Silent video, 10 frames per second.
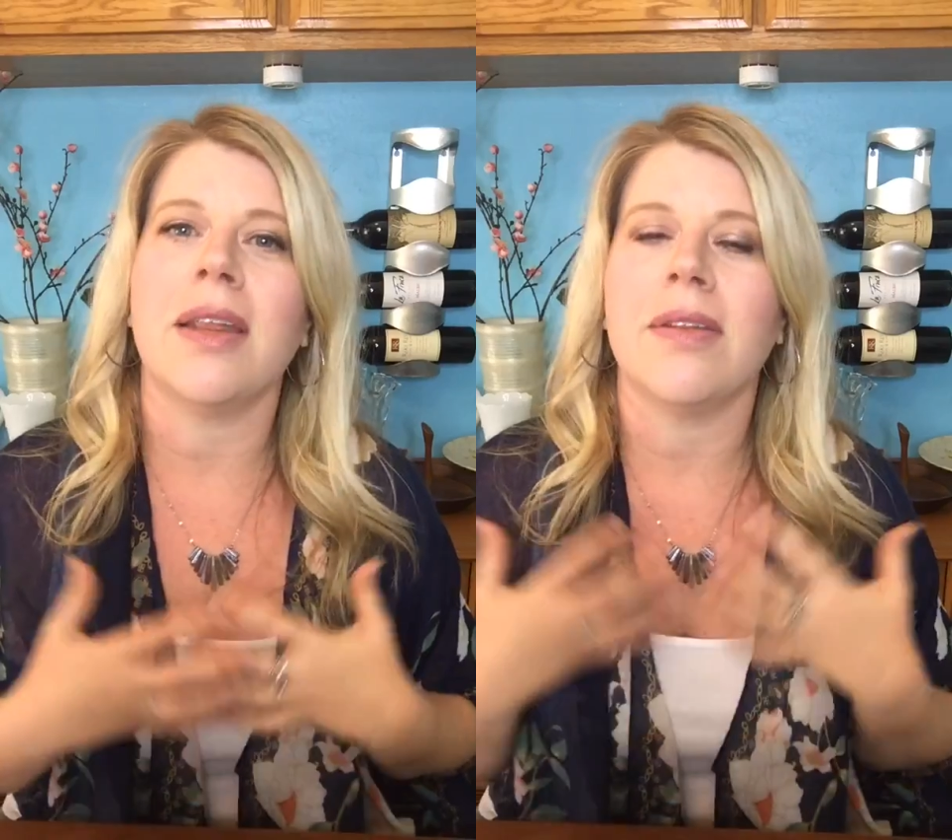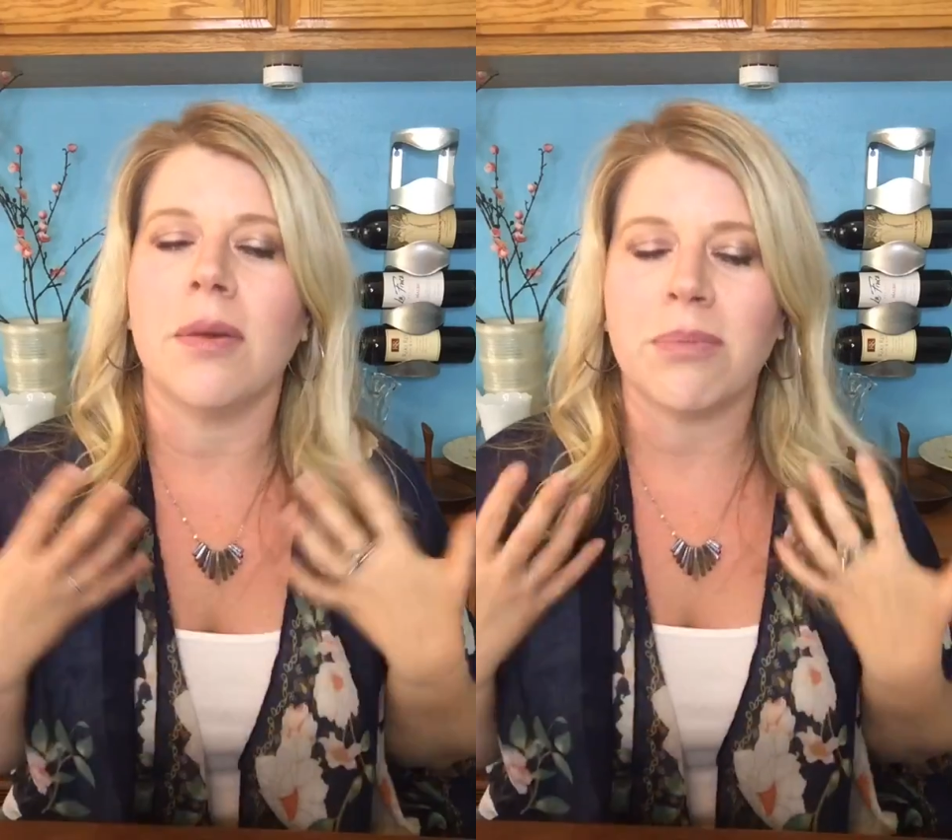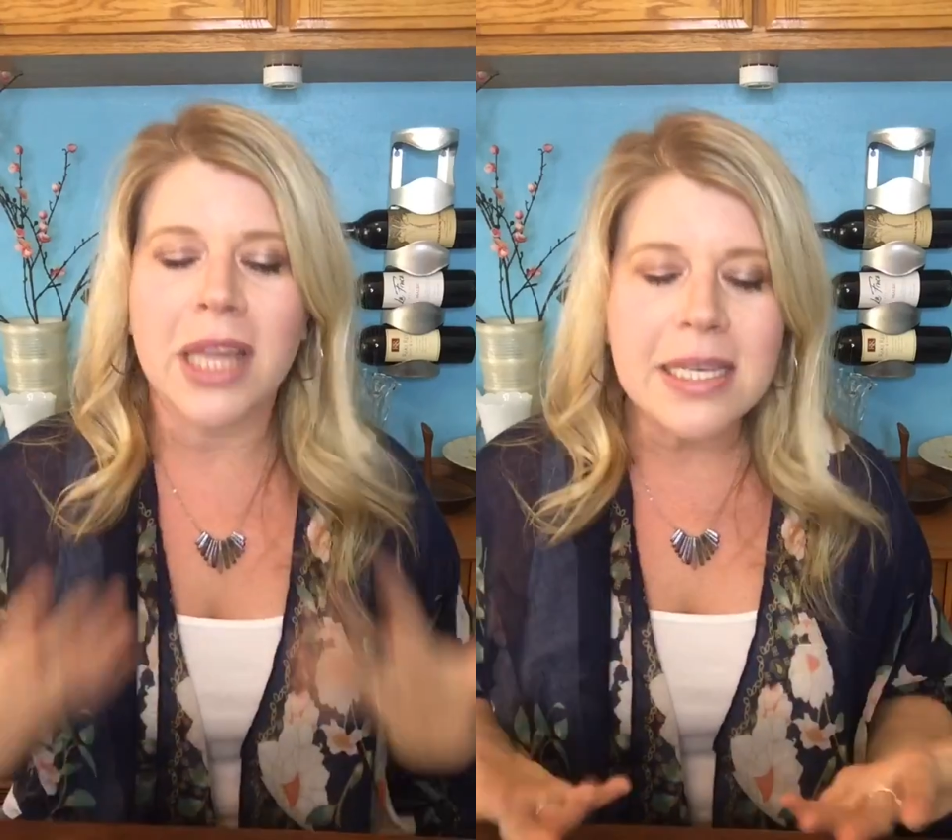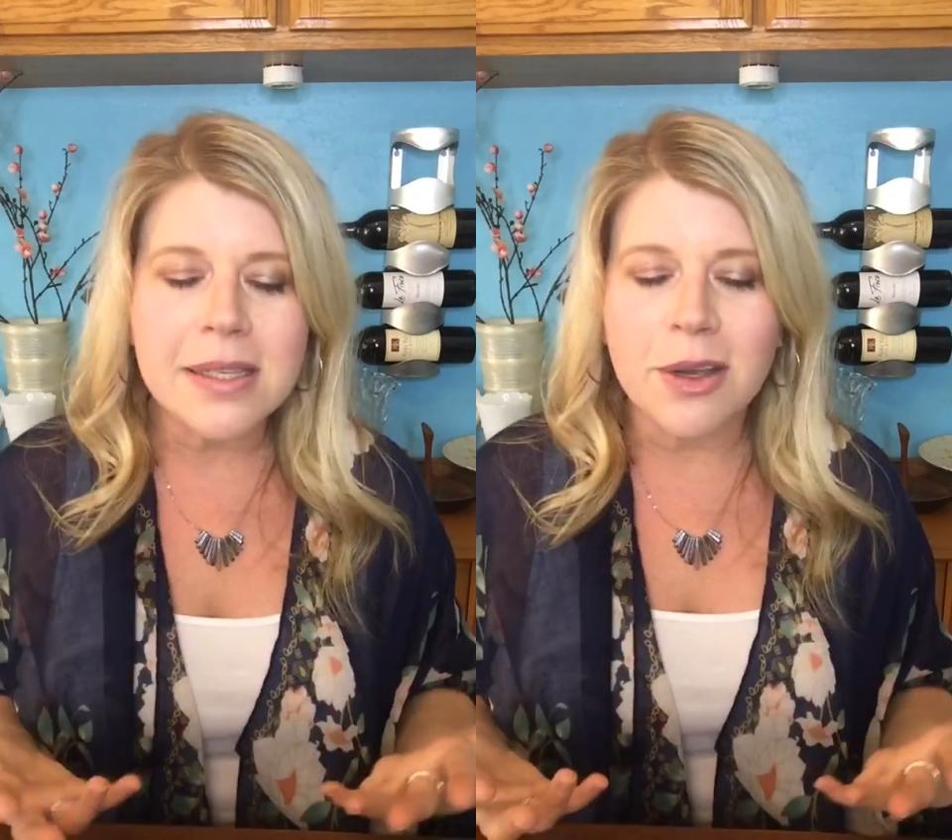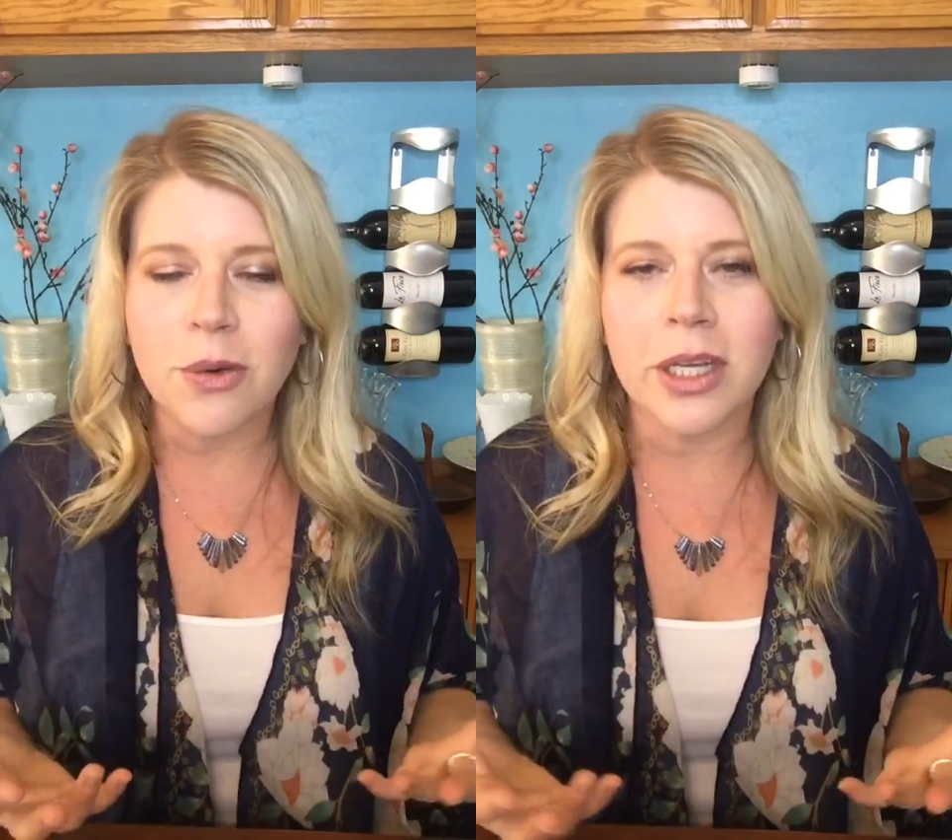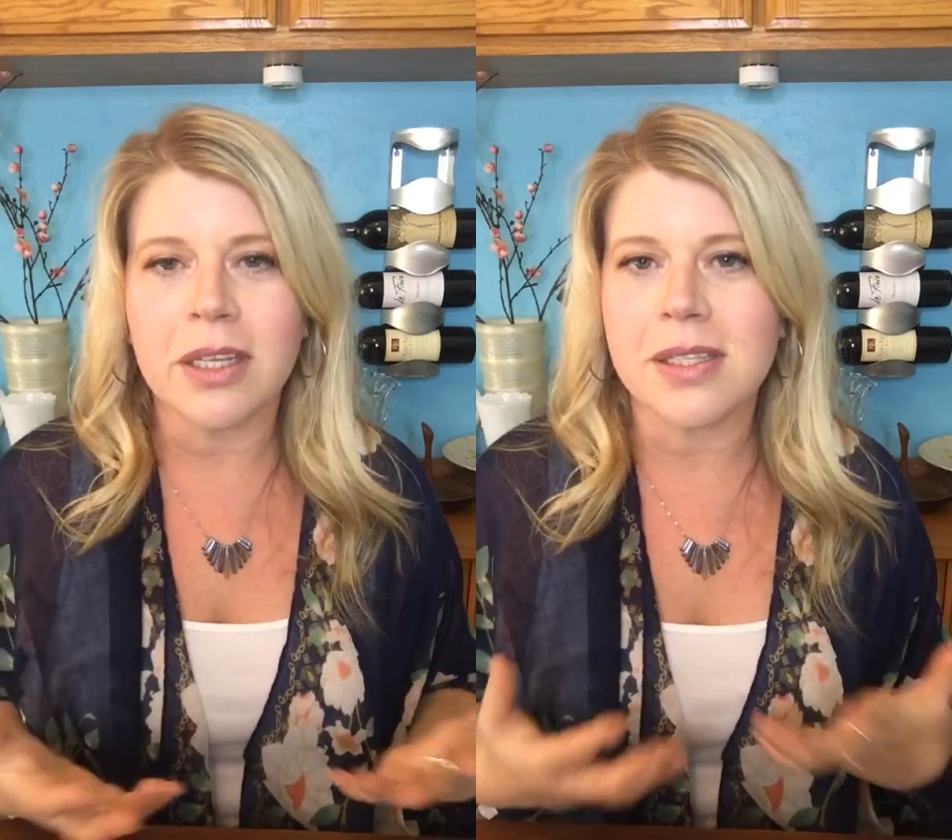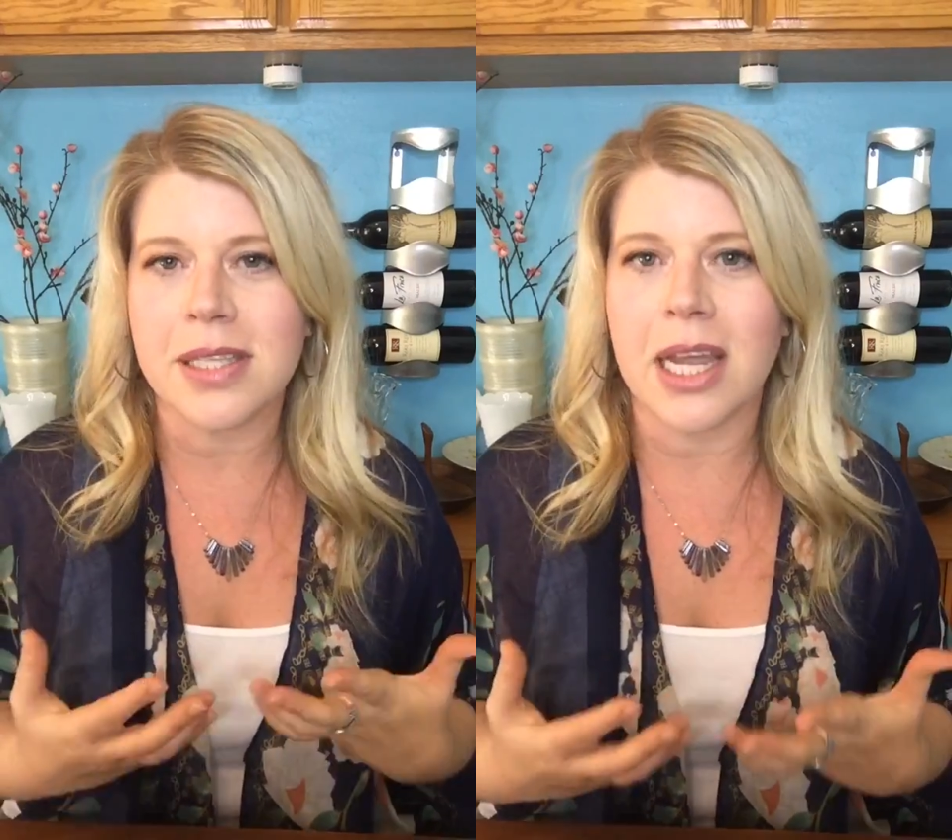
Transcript: and placing oils